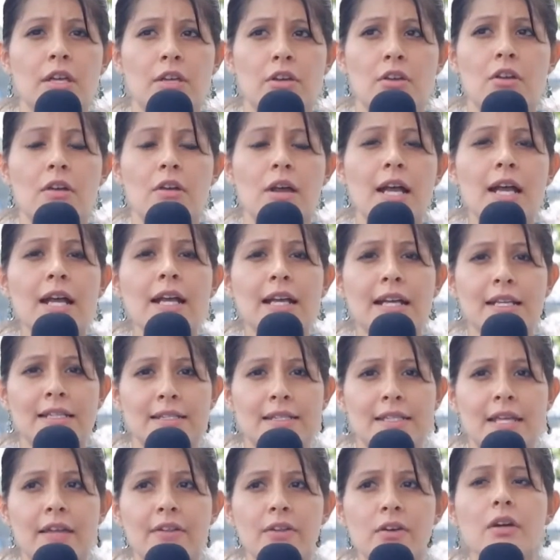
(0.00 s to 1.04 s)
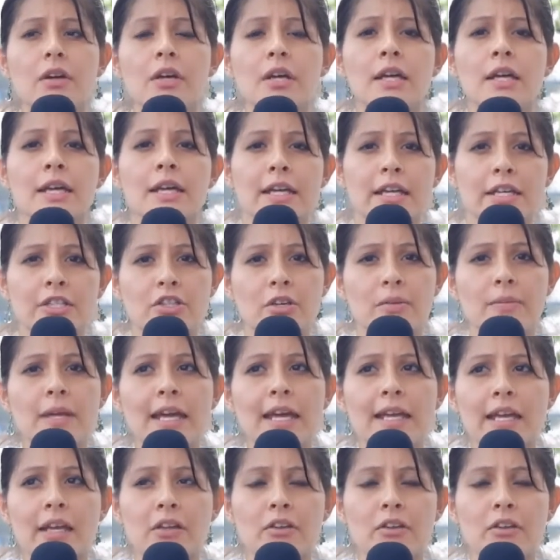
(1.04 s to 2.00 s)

they would not become lost in the